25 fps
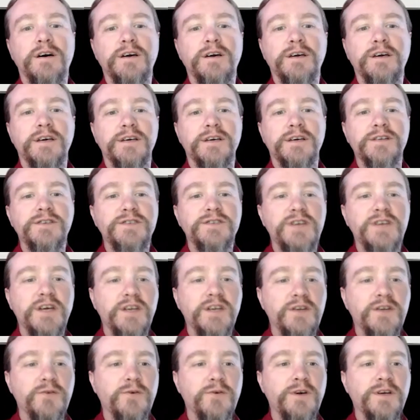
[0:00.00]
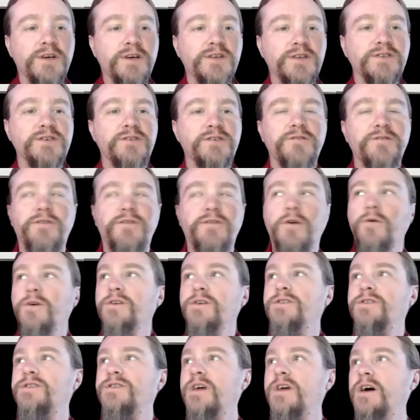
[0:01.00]
continuing to
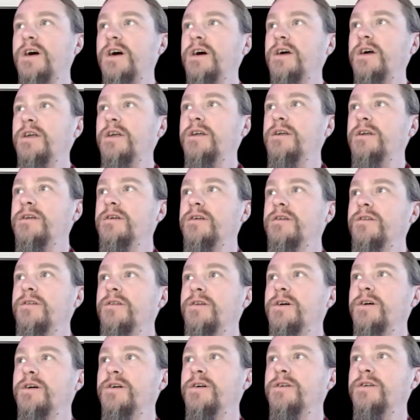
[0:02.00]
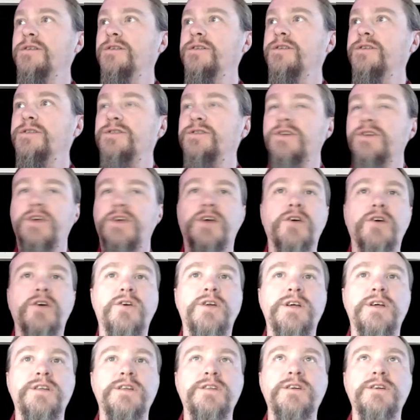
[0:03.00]
focus on the
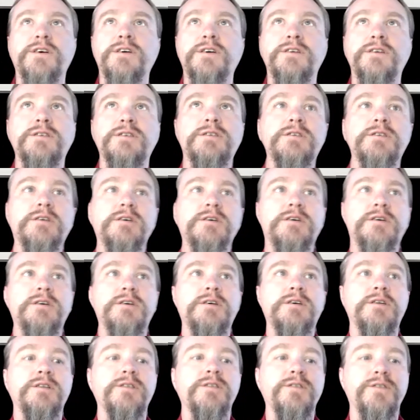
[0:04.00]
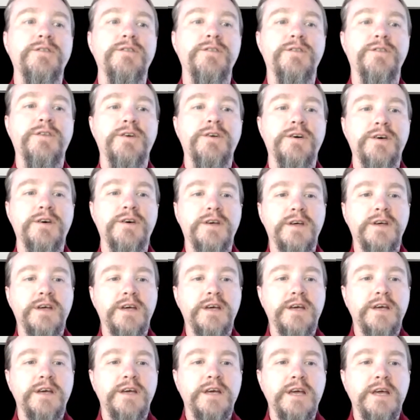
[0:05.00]
security and the
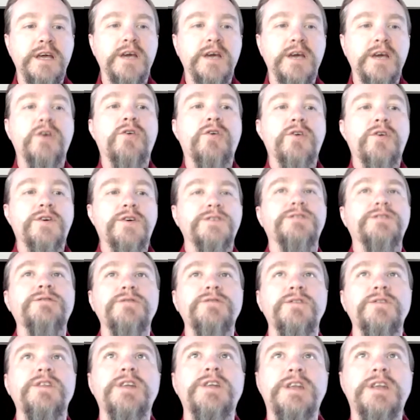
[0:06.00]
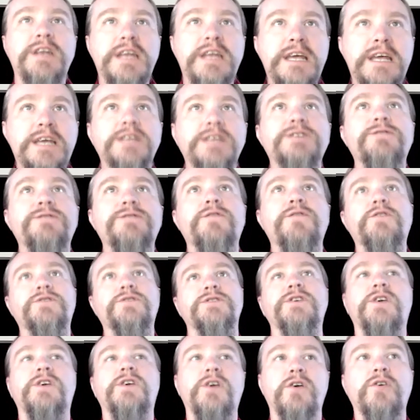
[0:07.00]
increase of the needs for
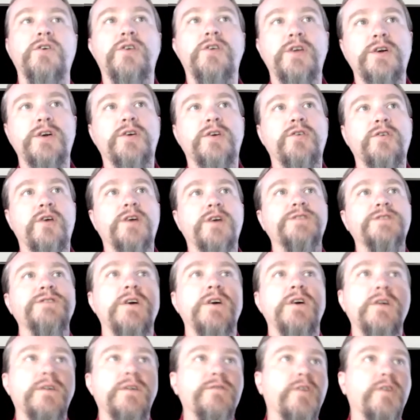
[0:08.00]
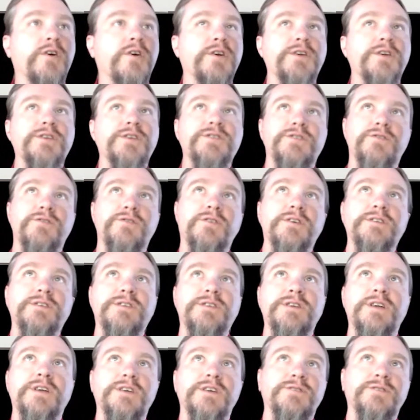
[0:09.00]
security across all of our industries.
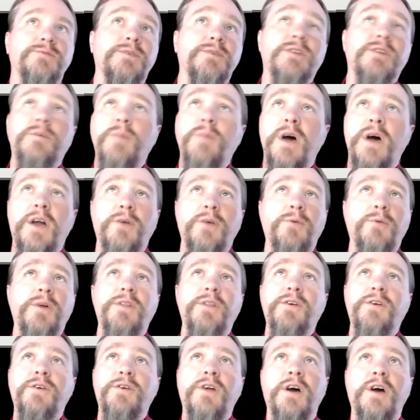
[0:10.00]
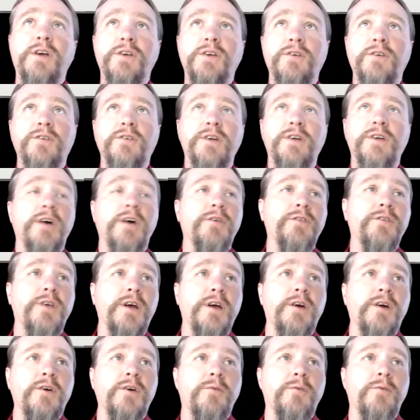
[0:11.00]
It doesn't really matter whether or not you're in
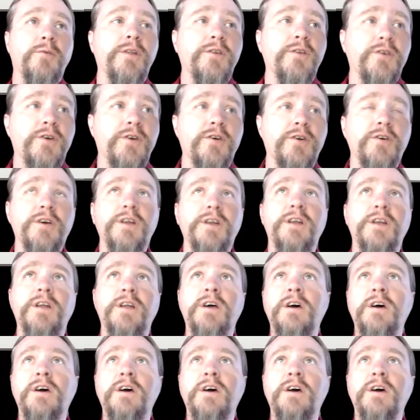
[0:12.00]
healthcare, whether you're in